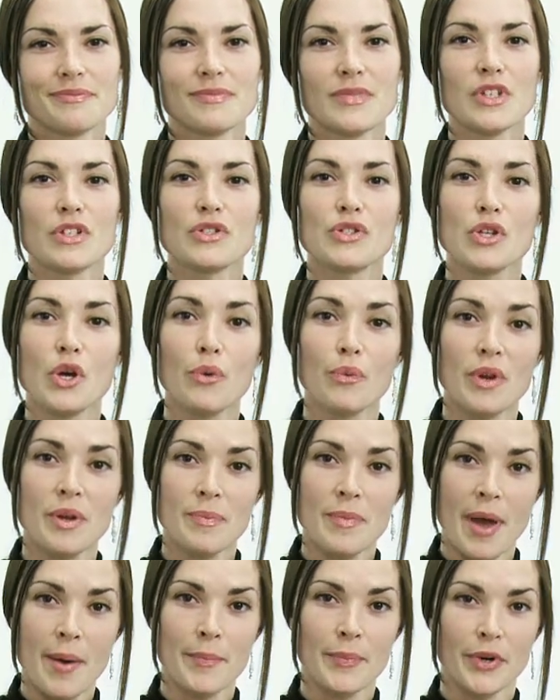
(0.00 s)
So
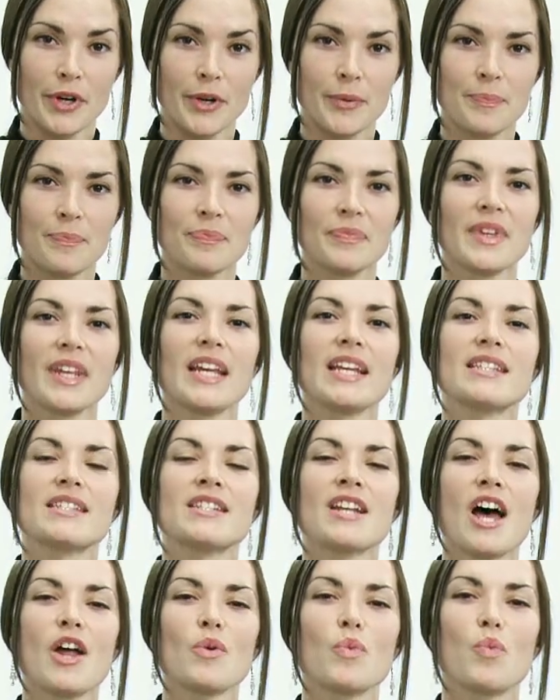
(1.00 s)
remember, it's
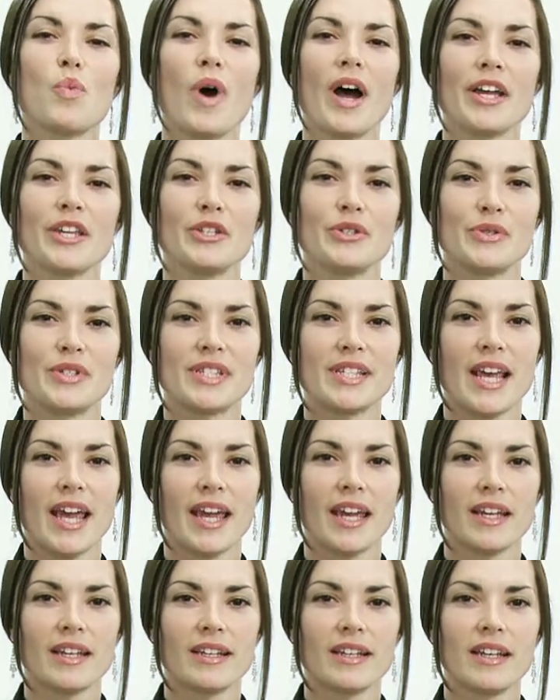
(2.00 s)
not what you
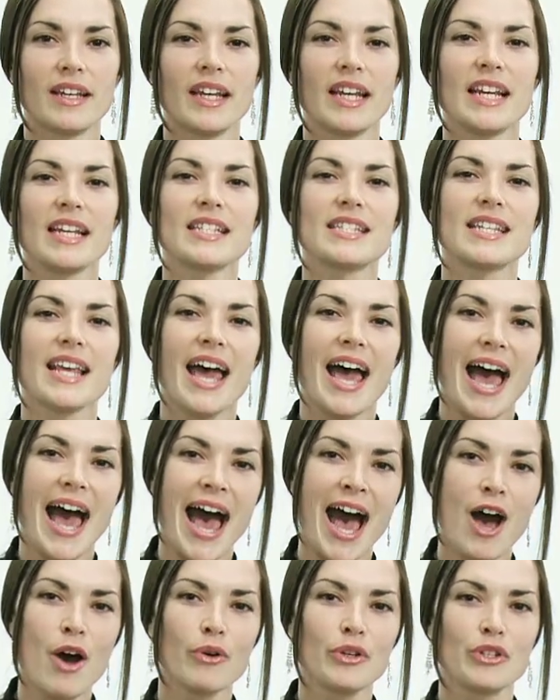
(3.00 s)
say, it's
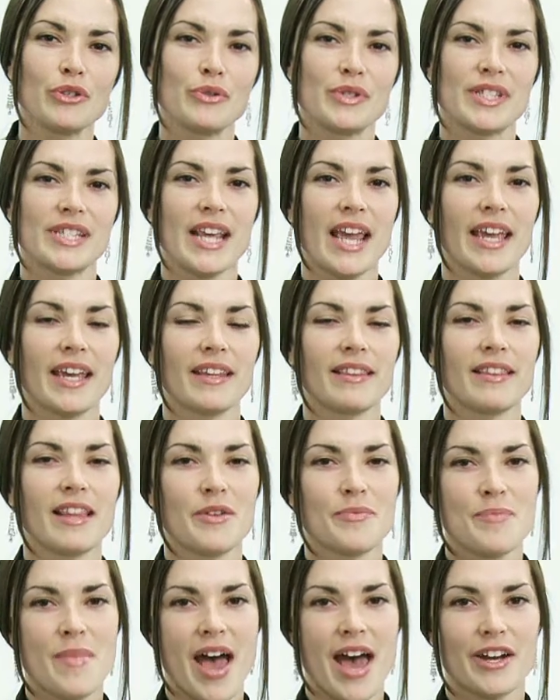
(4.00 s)
how you say it
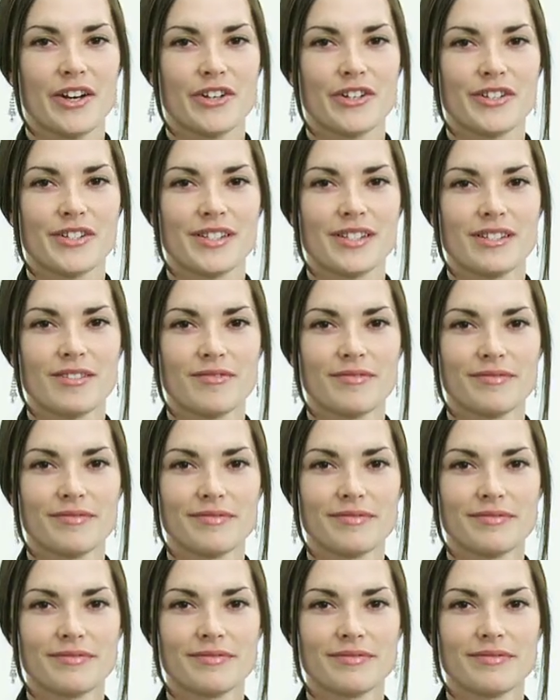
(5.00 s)
that matters.
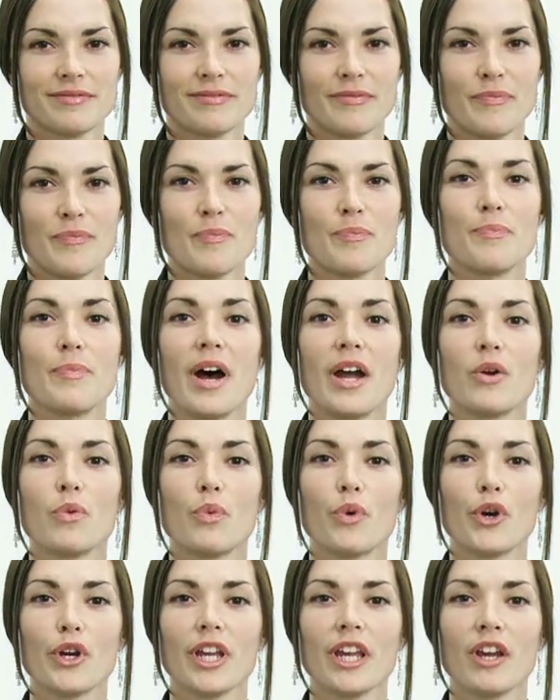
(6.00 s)
By
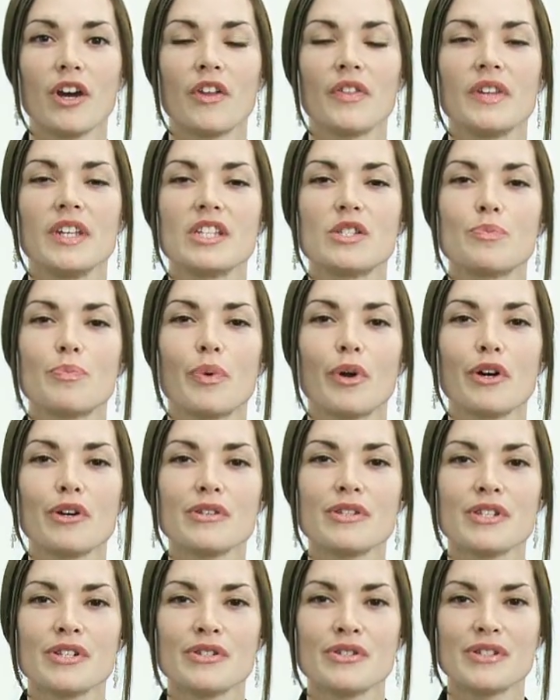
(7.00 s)
working on these
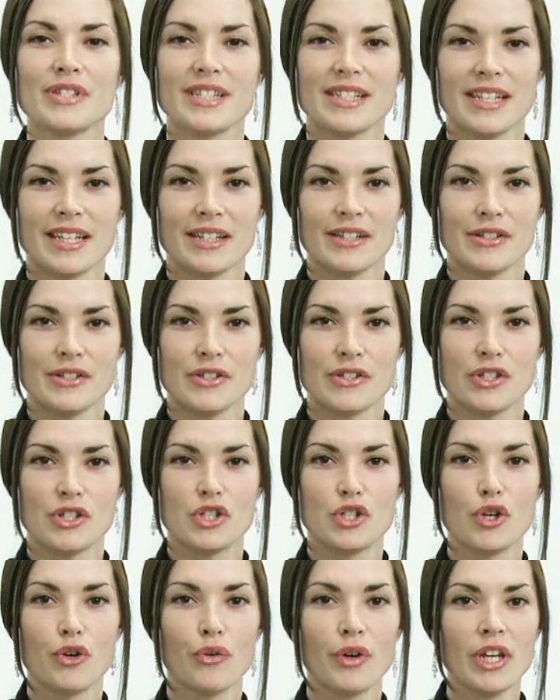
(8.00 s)
personal skills
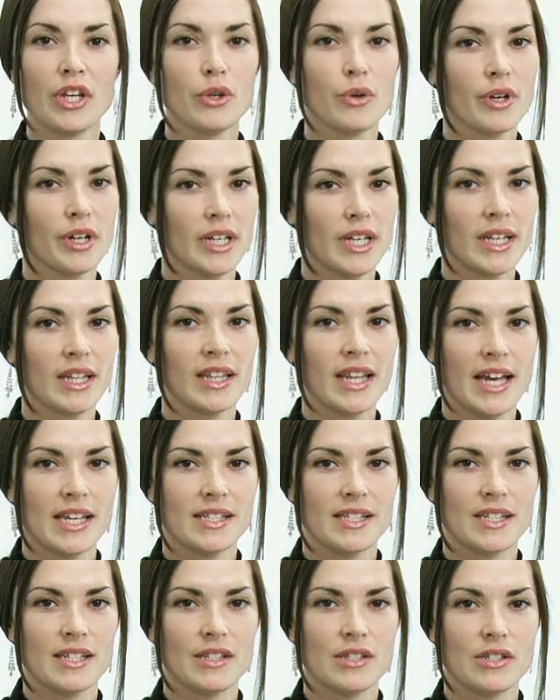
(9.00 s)
during your
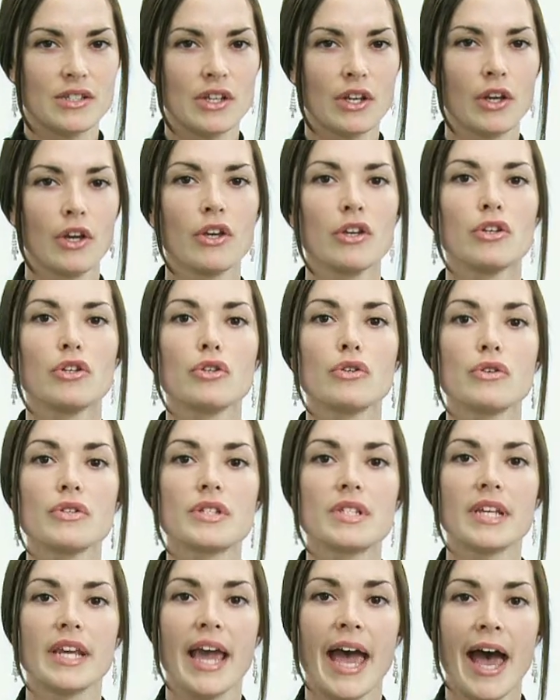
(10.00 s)
eLessons, you'll
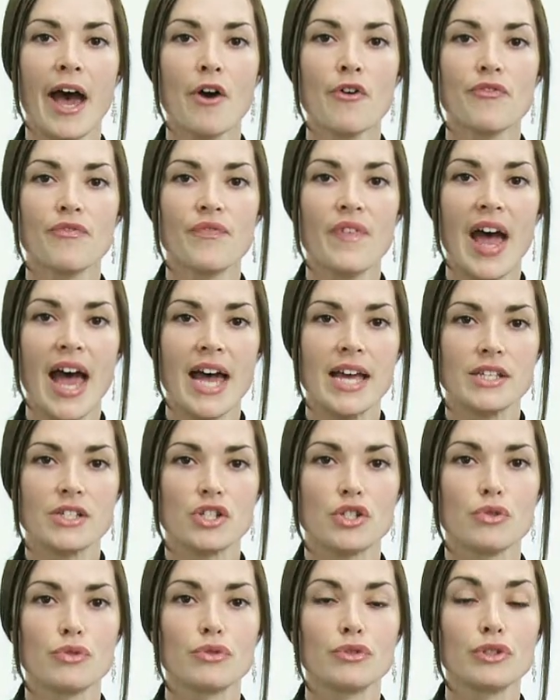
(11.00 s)
see how fast
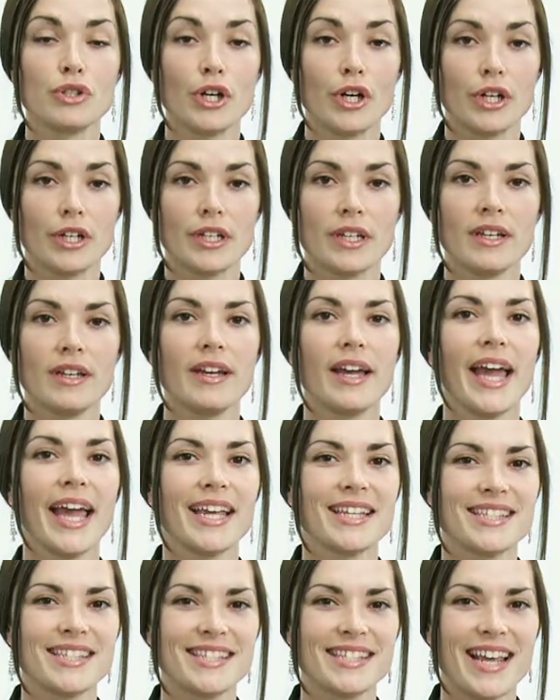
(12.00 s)
you look
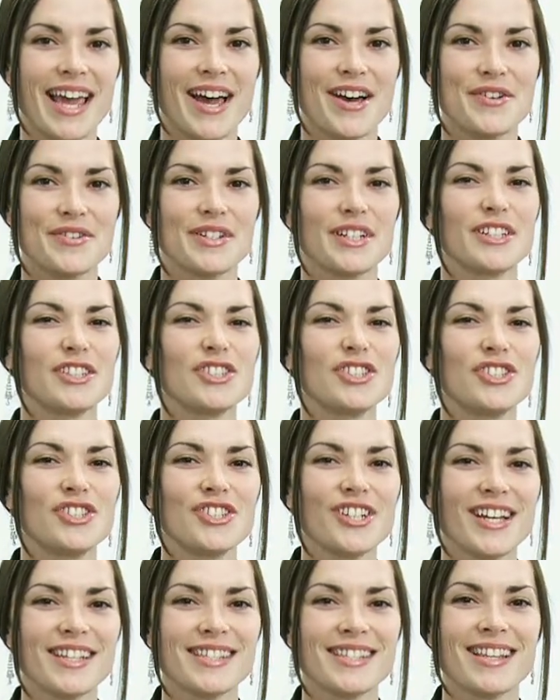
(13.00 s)
and sound
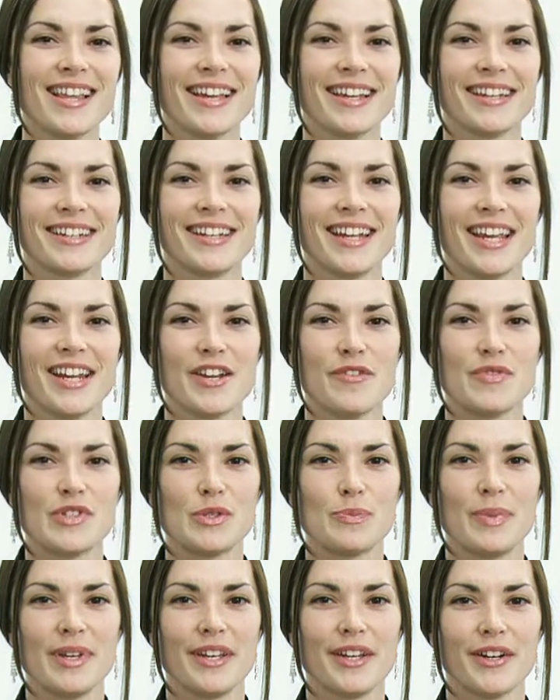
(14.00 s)
just like a native
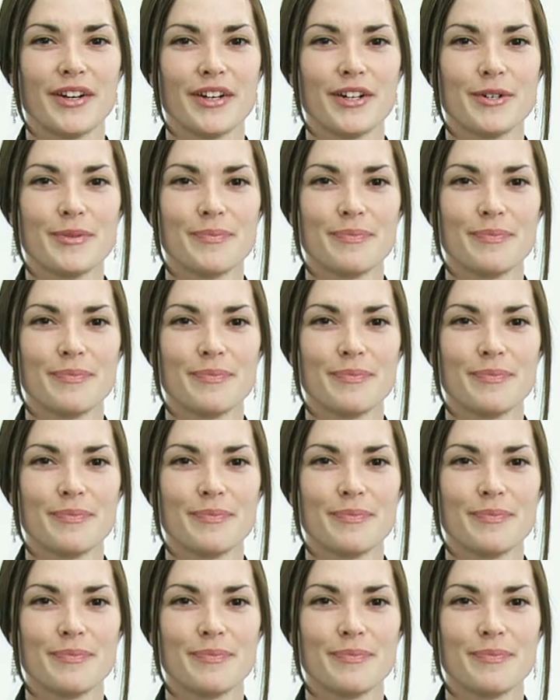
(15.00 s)
speaker.